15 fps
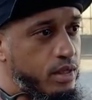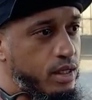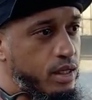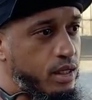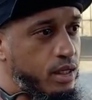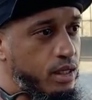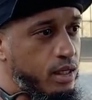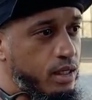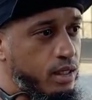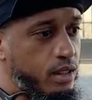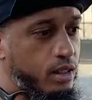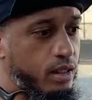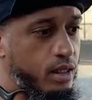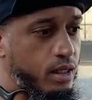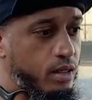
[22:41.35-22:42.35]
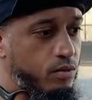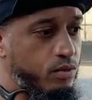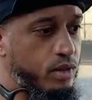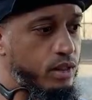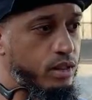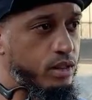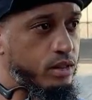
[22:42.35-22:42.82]
and
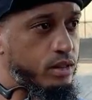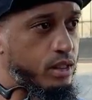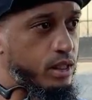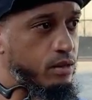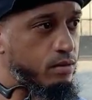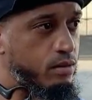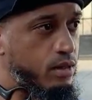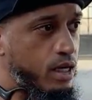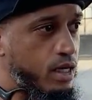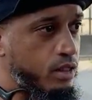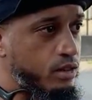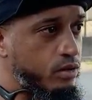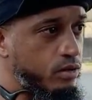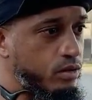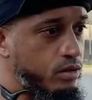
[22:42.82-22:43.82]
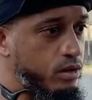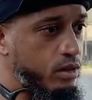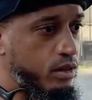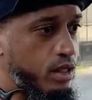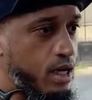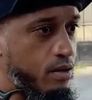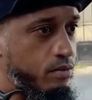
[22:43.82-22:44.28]
we in the slave castles
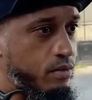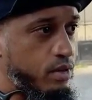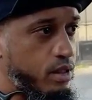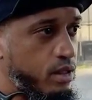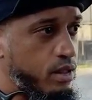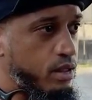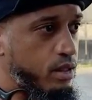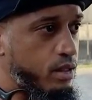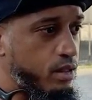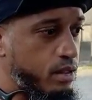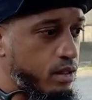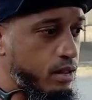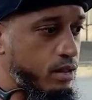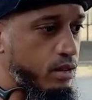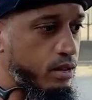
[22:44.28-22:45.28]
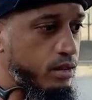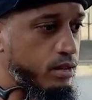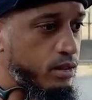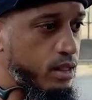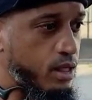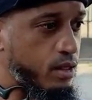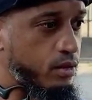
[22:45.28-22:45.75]
and navigating the
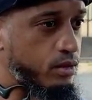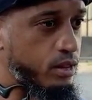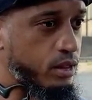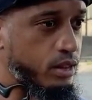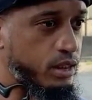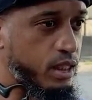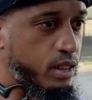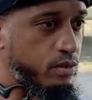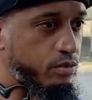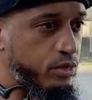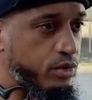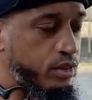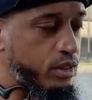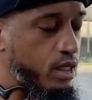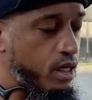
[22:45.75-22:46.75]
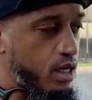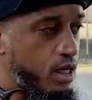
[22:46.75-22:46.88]
cells and the chambers.